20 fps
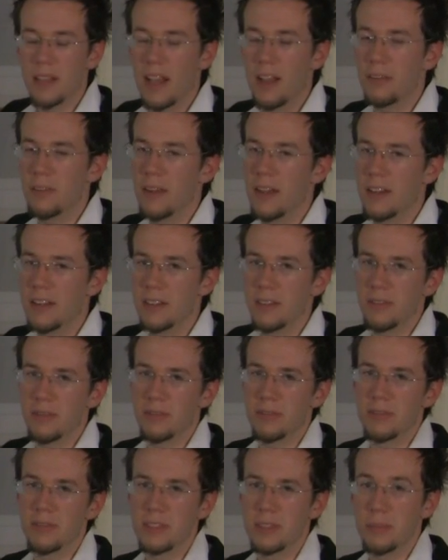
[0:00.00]
I ran out
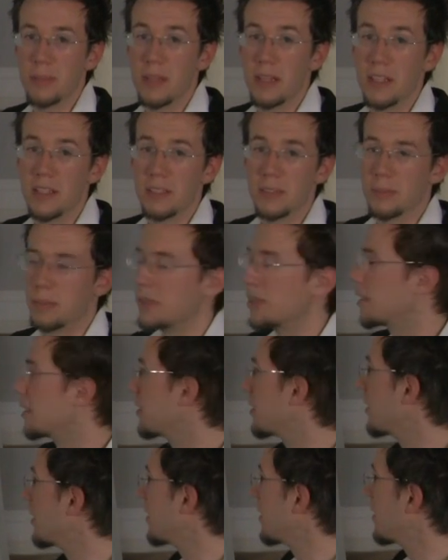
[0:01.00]
of space,
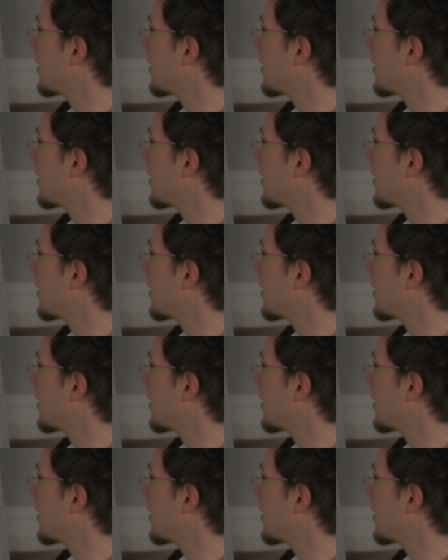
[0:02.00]
but